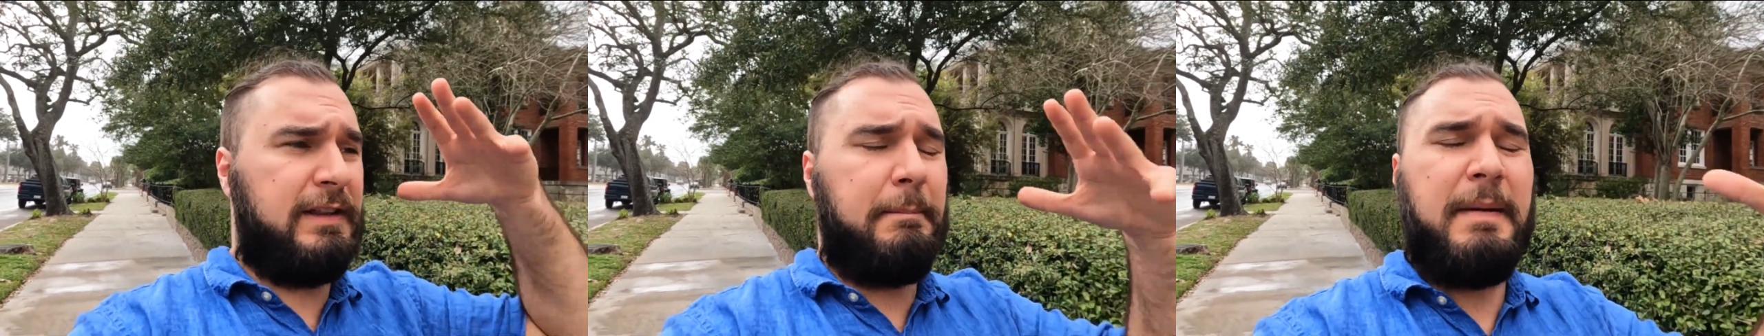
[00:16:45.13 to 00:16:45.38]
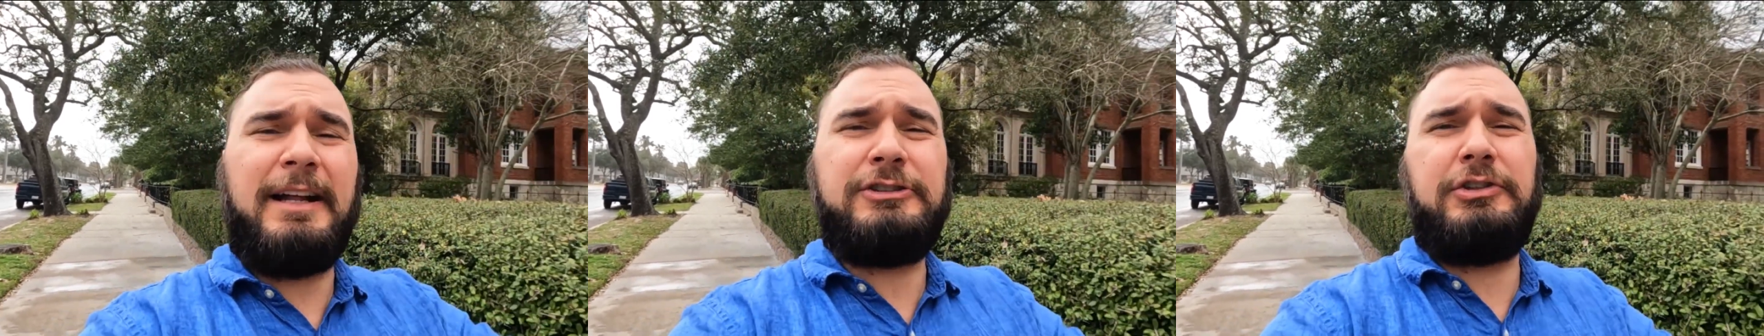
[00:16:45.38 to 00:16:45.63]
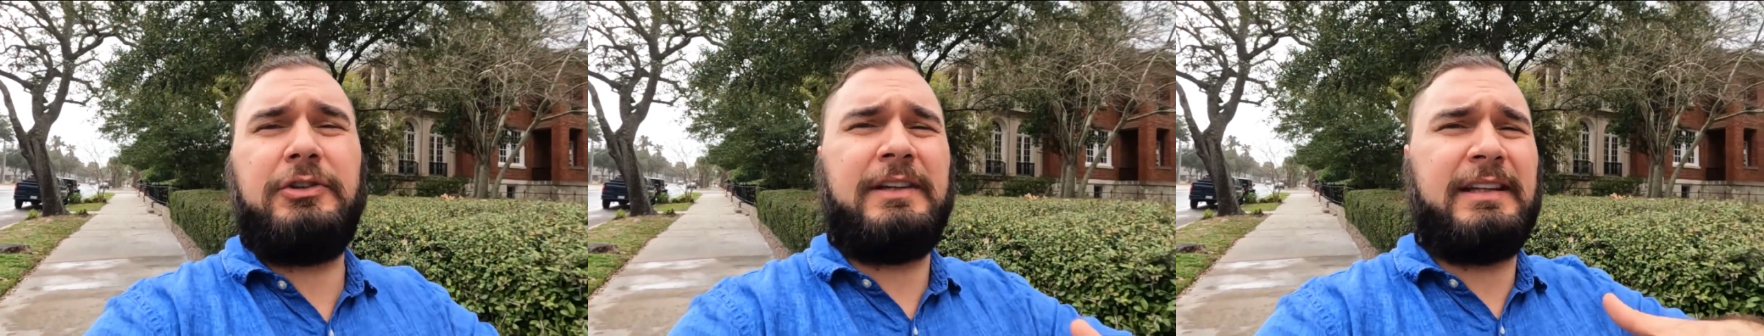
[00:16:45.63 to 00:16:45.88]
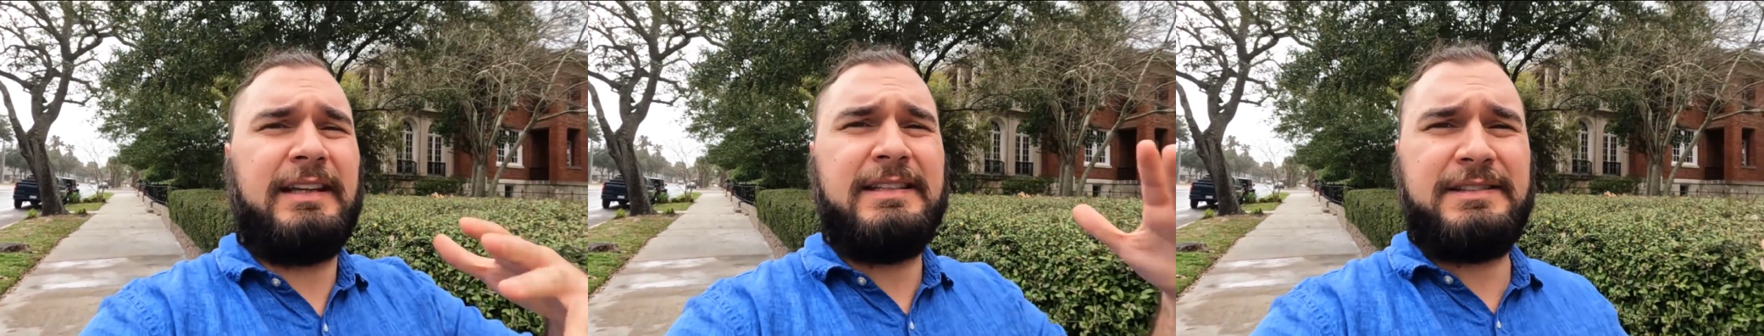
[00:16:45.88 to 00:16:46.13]
mansion, look
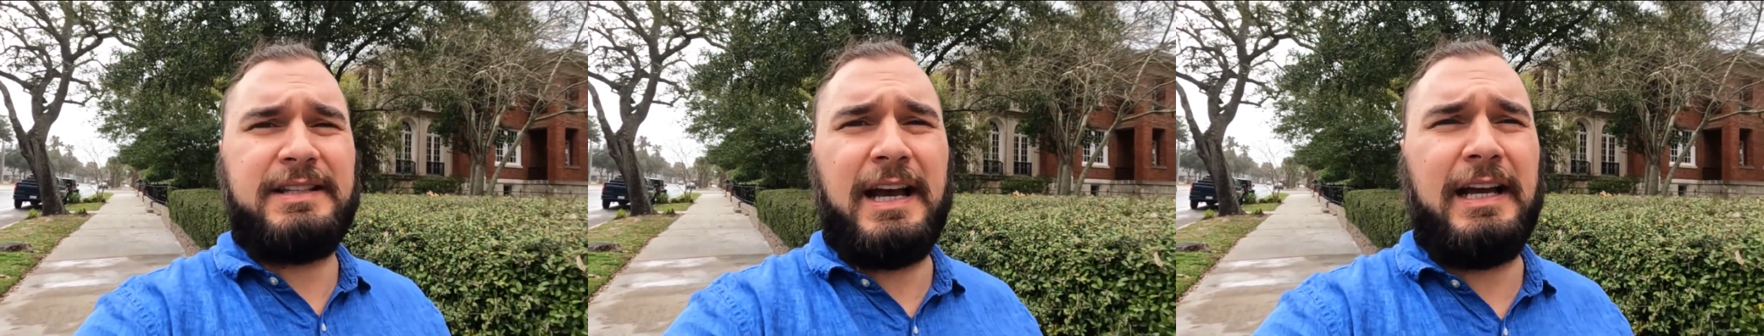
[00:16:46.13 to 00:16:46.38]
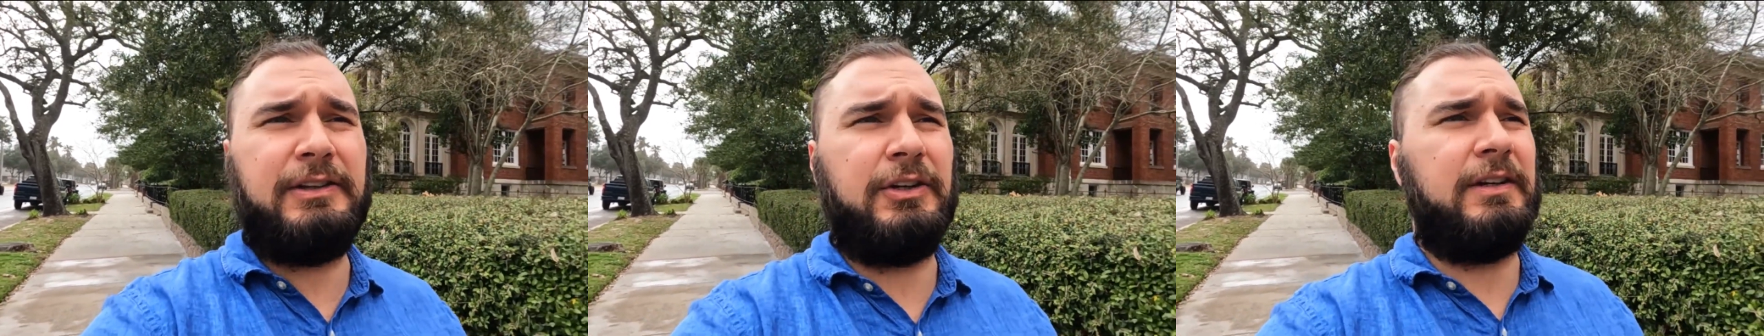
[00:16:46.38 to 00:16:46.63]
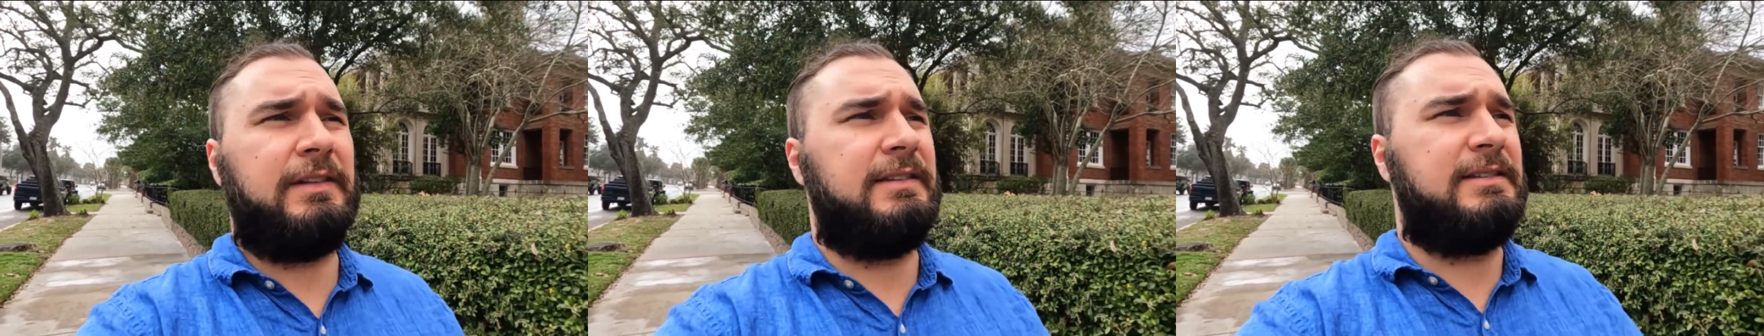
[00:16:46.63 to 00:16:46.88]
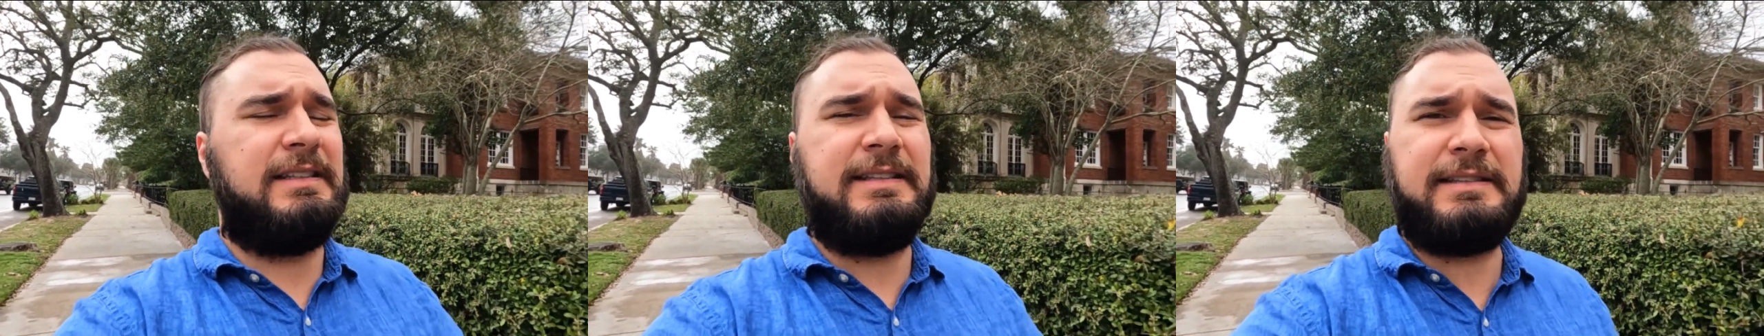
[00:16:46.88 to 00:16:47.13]
at the inside, look at the
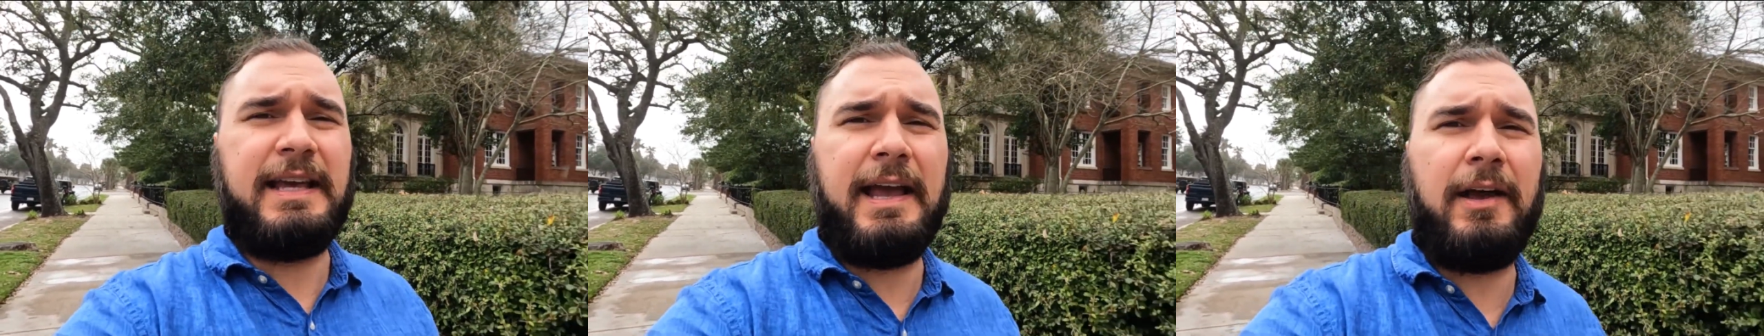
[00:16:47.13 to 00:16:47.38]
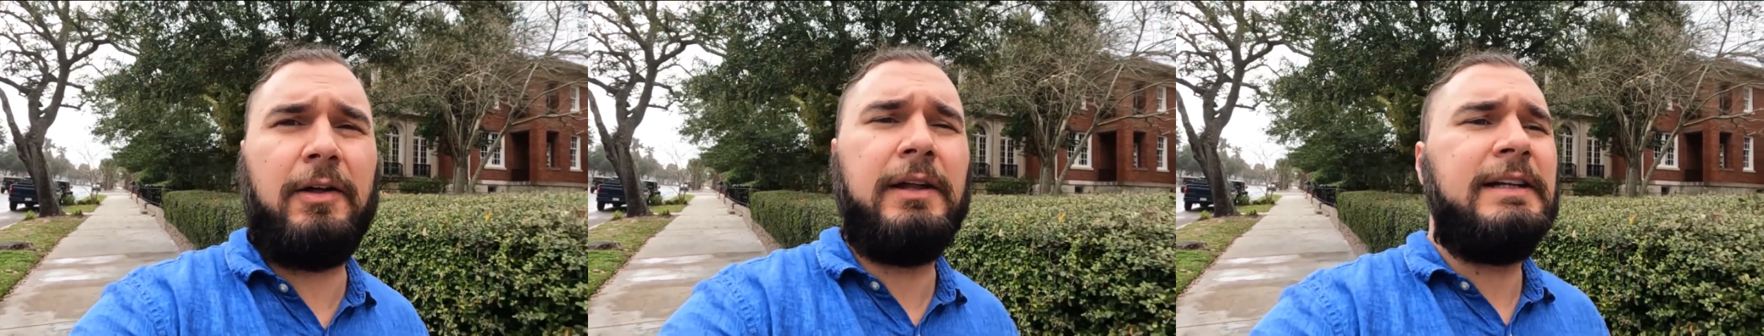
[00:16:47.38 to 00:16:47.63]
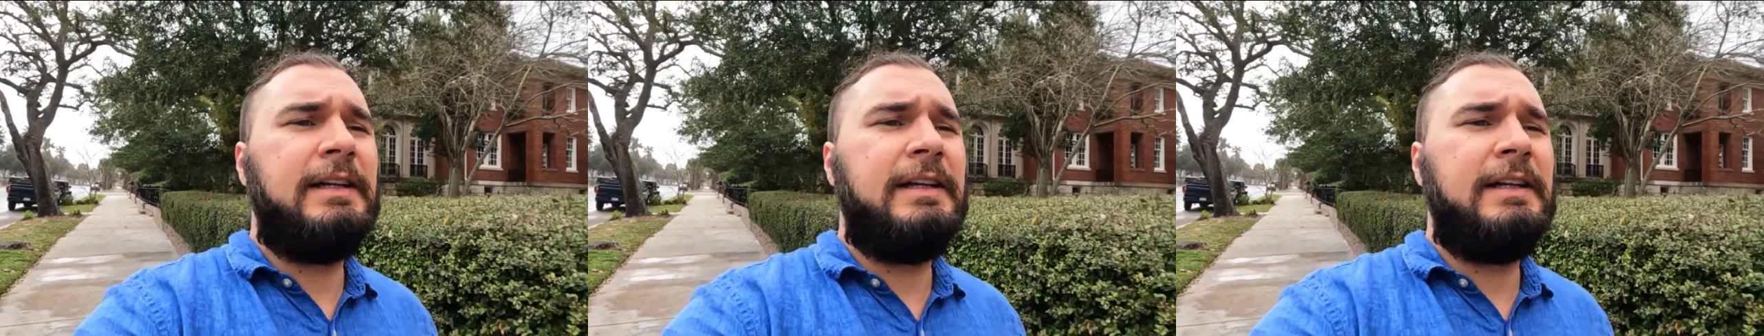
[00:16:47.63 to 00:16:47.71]
detail,